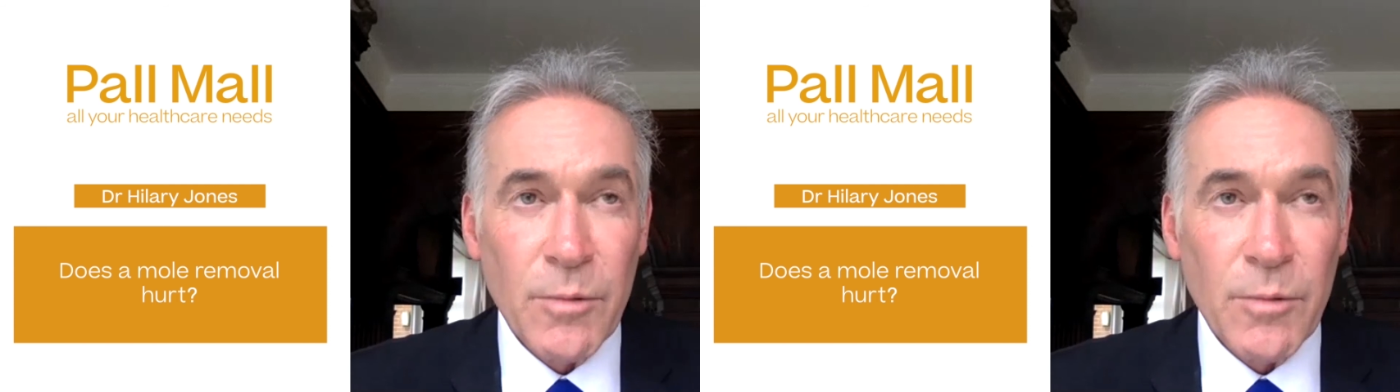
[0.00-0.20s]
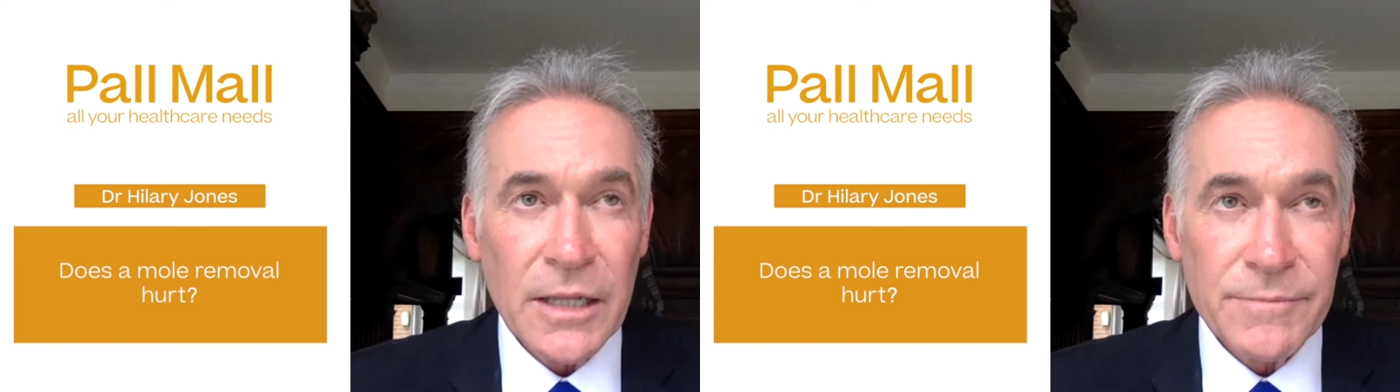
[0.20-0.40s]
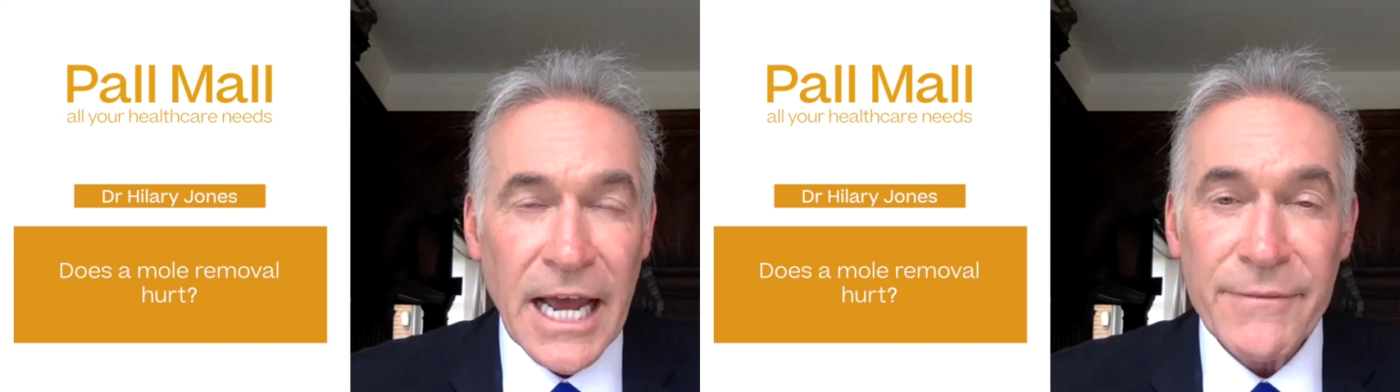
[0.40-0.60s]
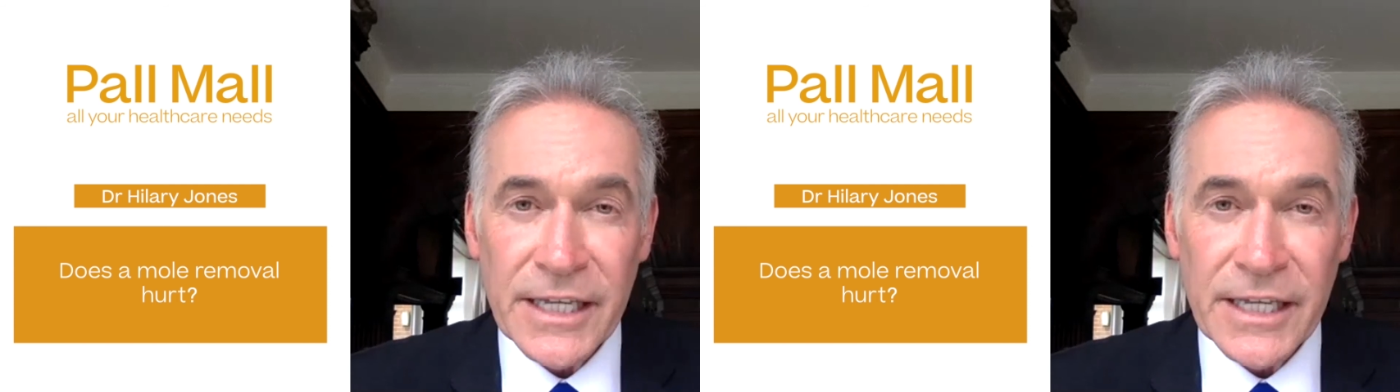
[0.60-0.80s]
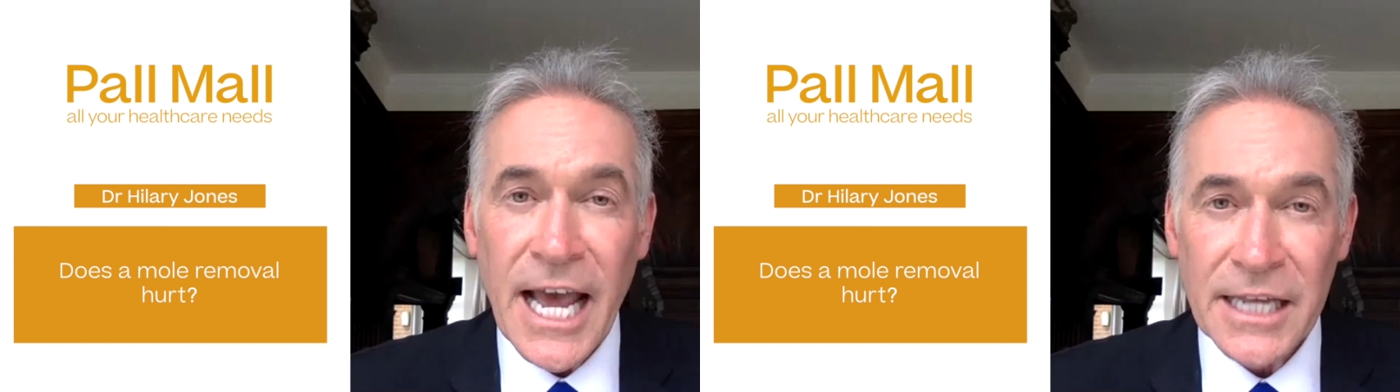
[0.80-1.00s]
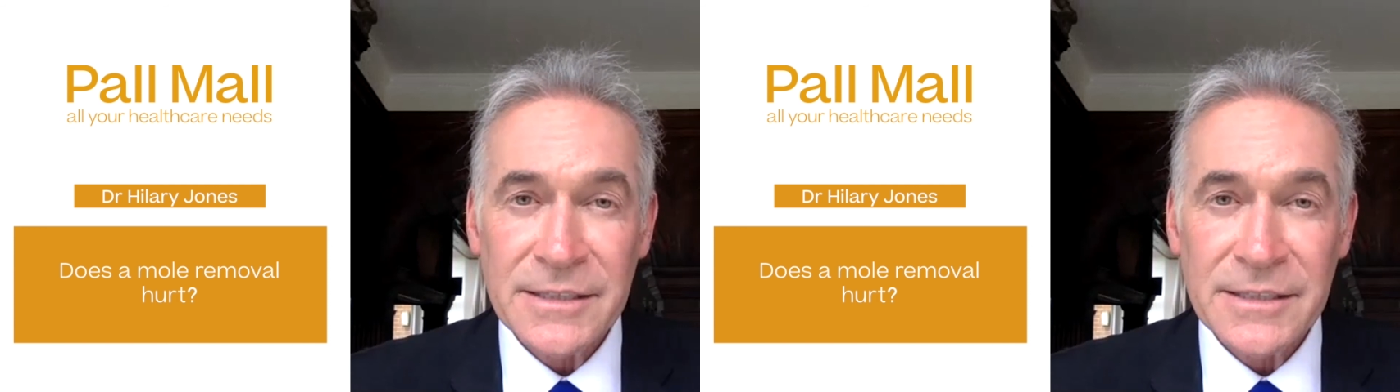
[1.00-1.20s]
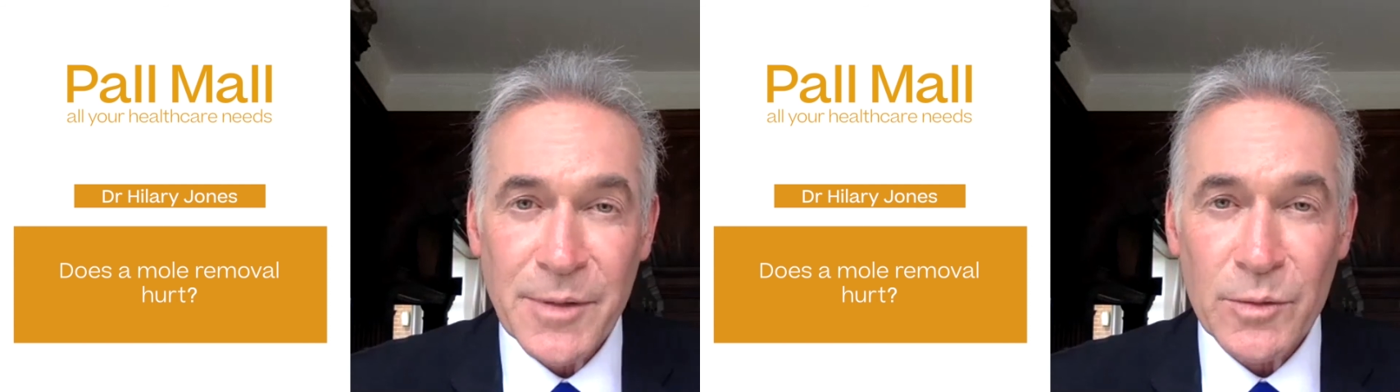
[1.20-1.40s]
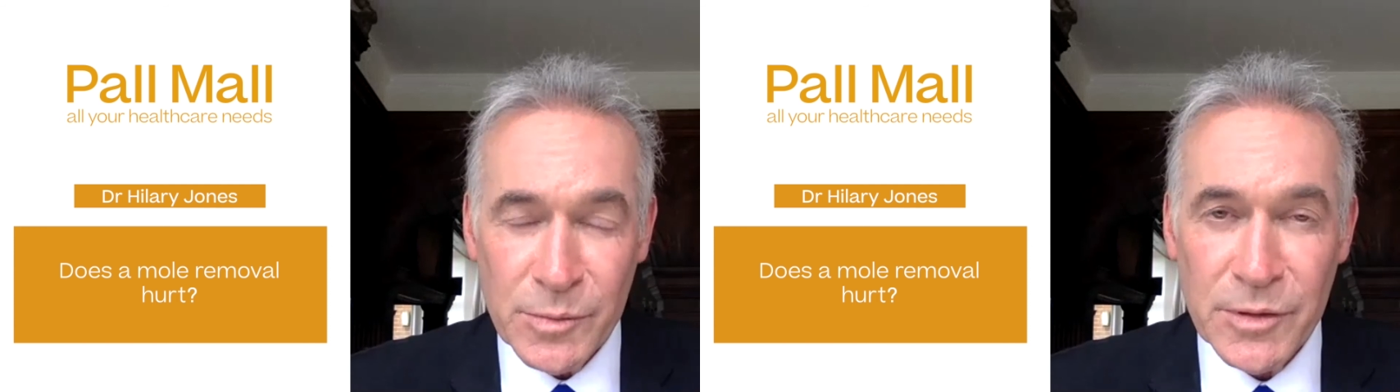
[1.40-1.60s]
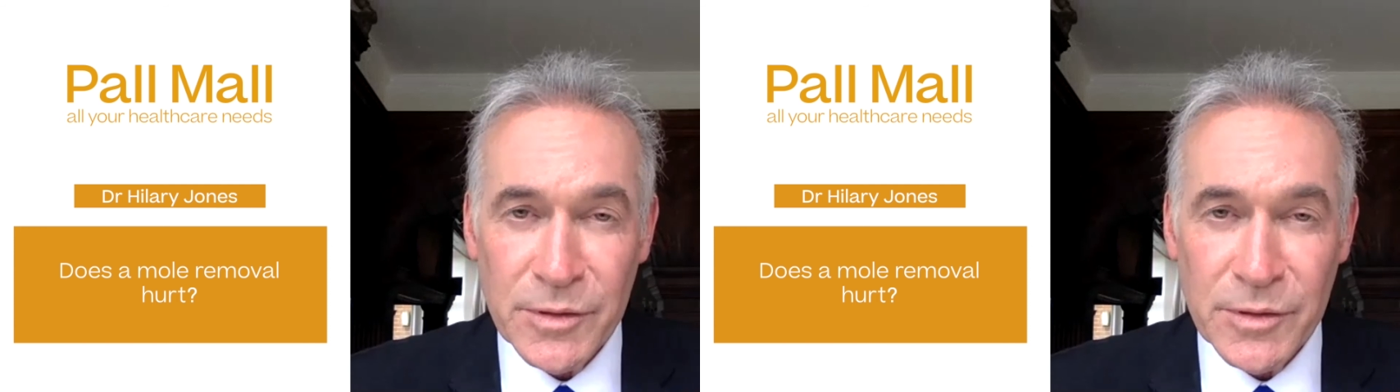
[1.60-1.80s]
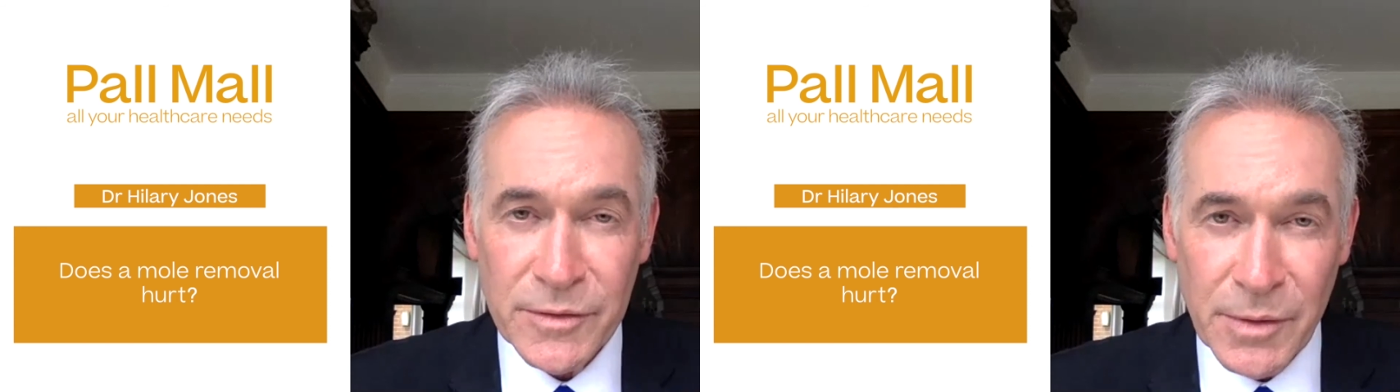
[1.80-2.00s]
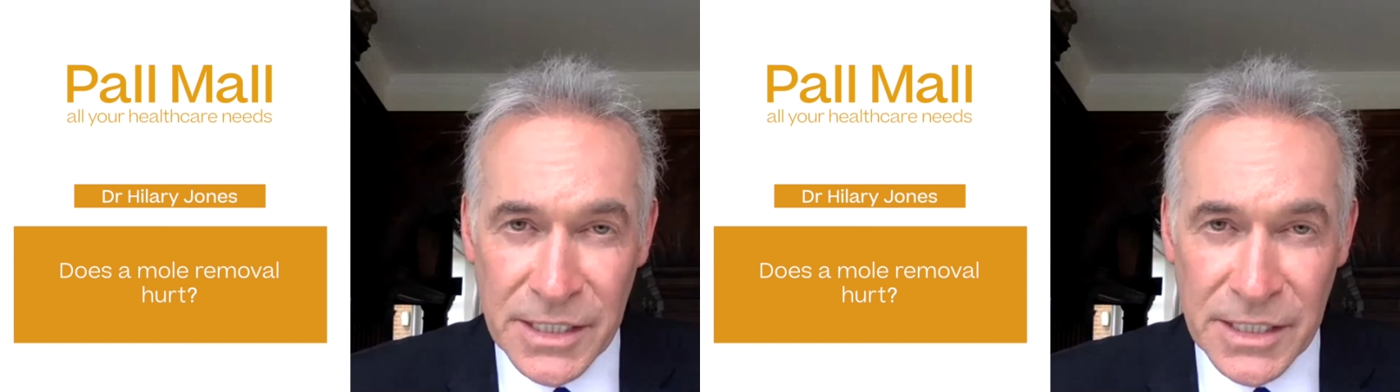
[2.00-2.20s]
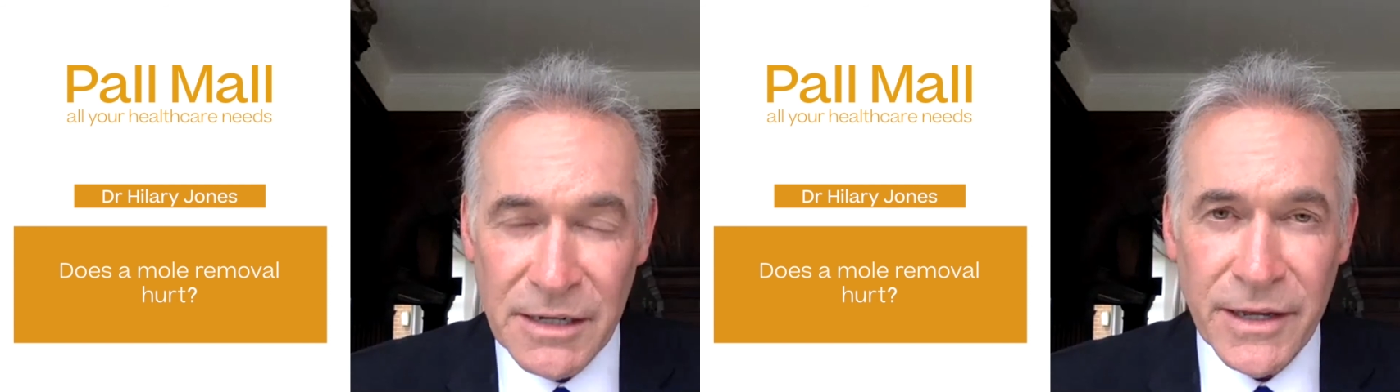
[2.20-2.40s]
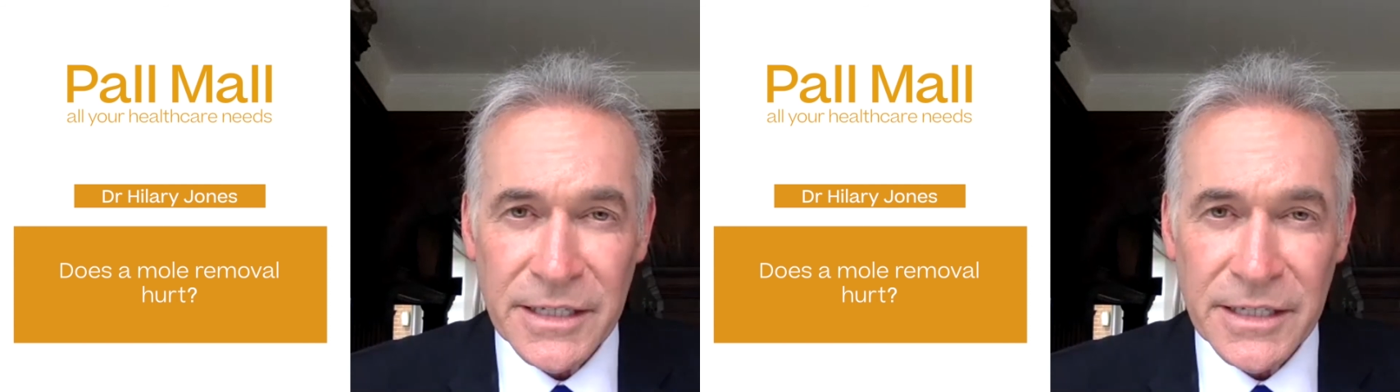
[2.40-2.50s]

Well, having had a mole removed myself,